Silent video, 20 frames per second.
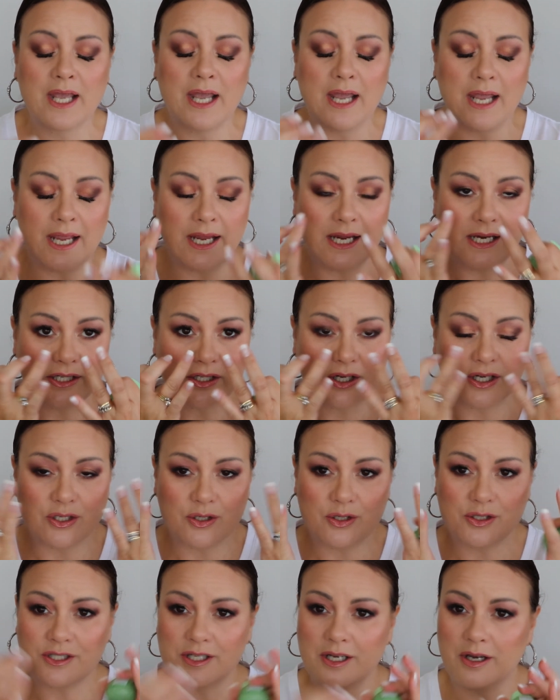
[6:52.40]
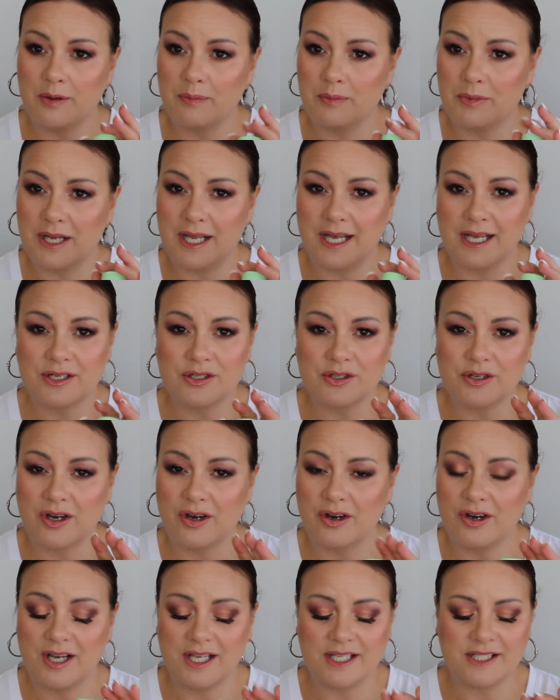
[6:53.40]
and I use it on my under
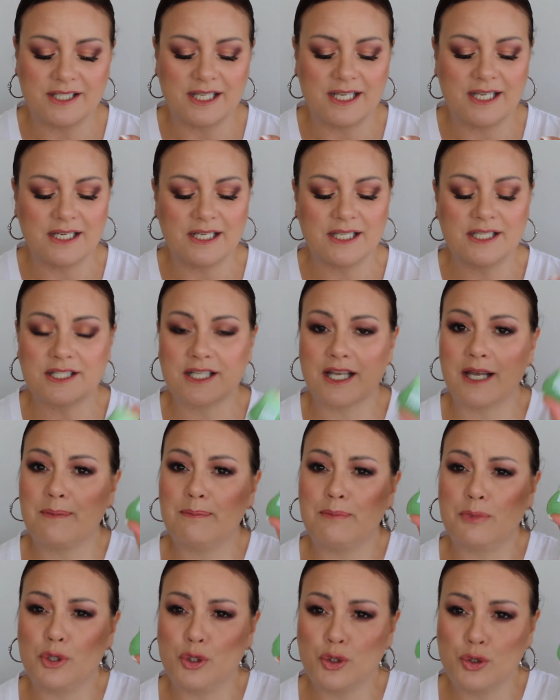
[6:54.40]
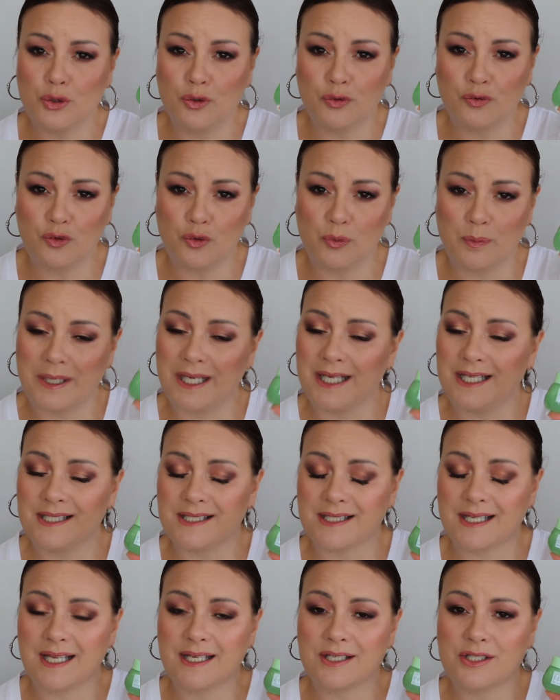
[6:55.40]
eyes. It is a beautiful
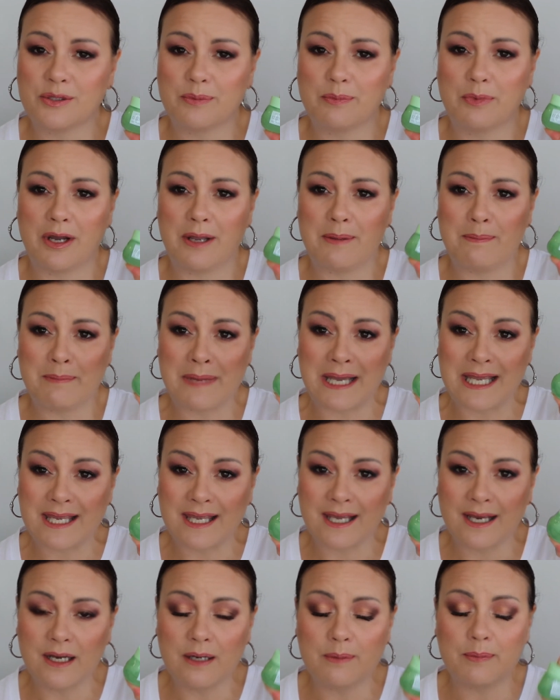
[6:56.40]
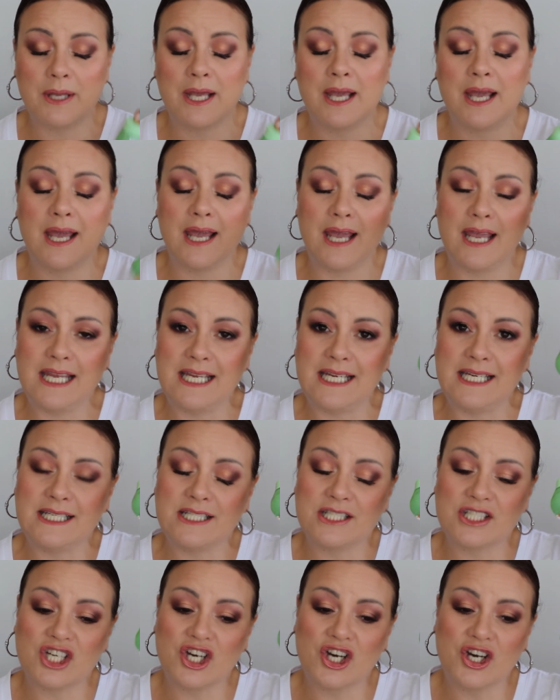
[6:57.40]
base under my makeup,
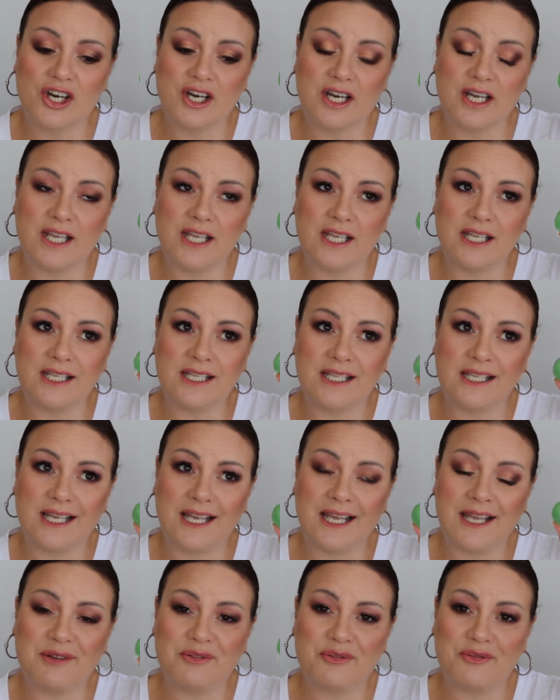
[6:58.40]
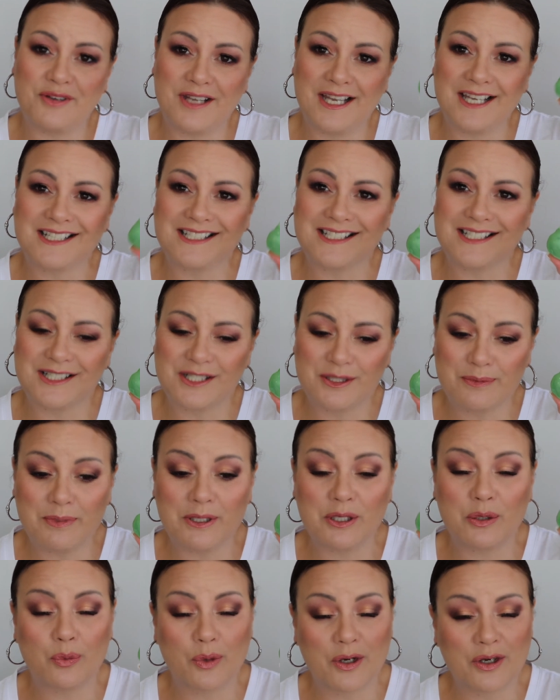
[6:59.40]
and I have found it to
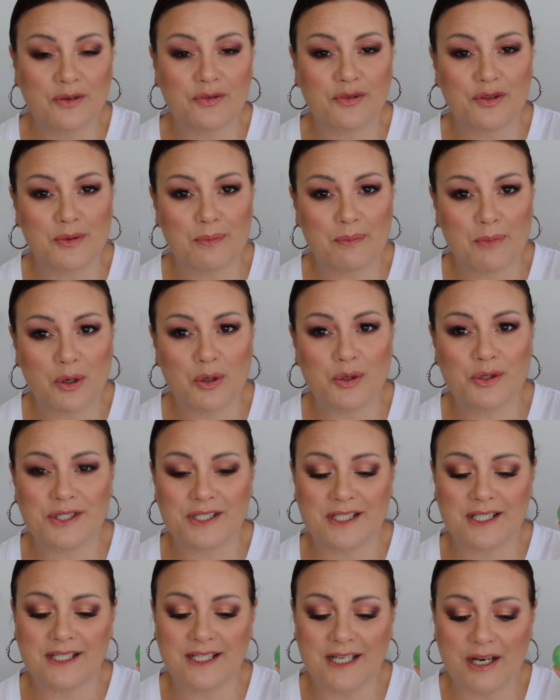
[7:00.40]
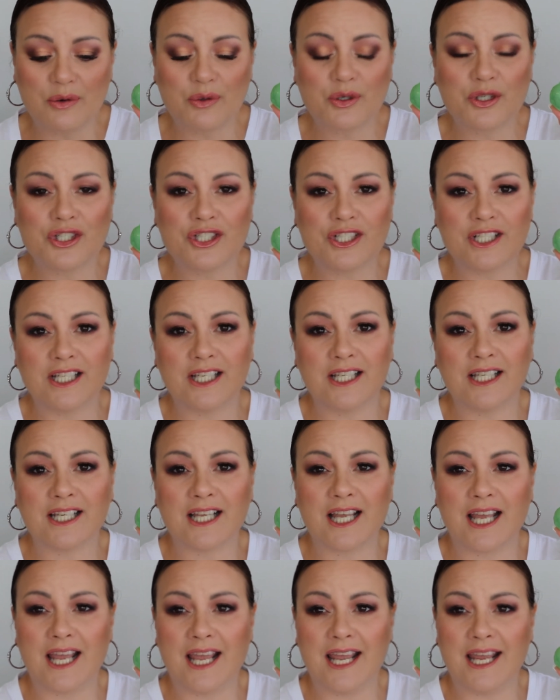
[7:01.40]
be one of the most nourishing
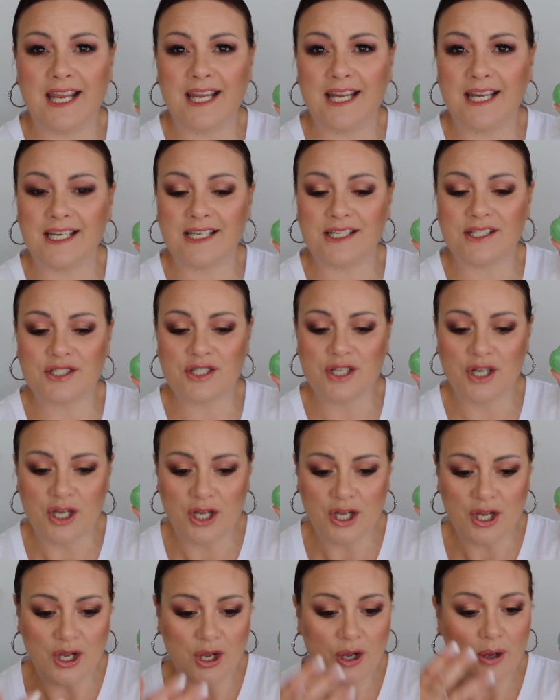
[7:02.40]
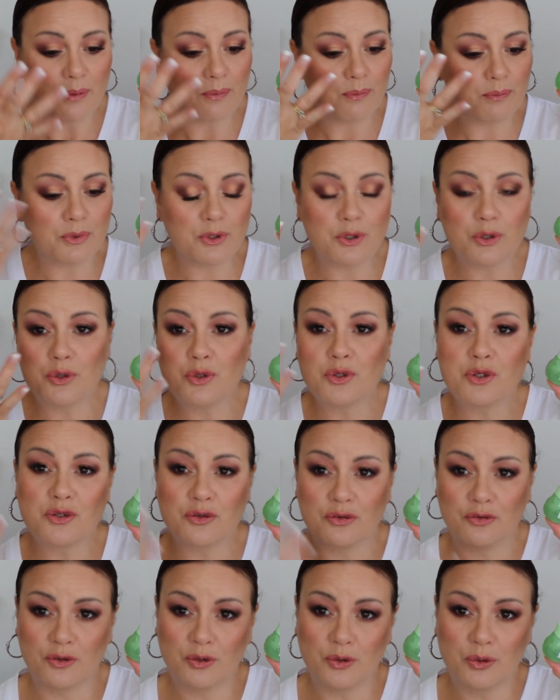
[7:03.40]
and
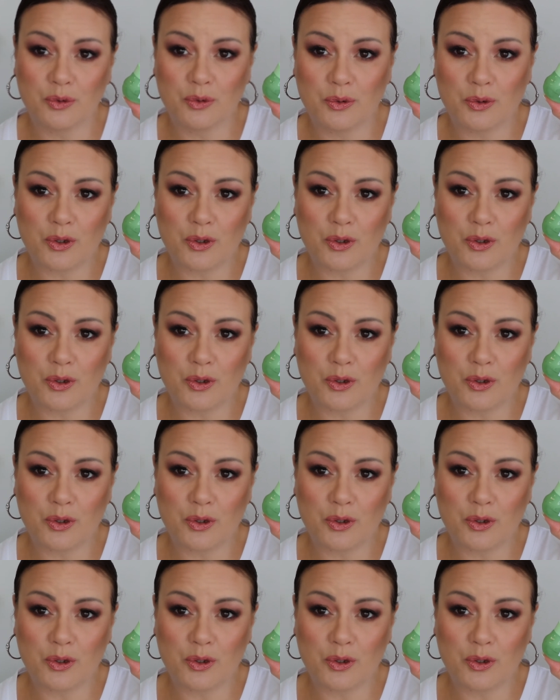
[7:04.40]
beautiful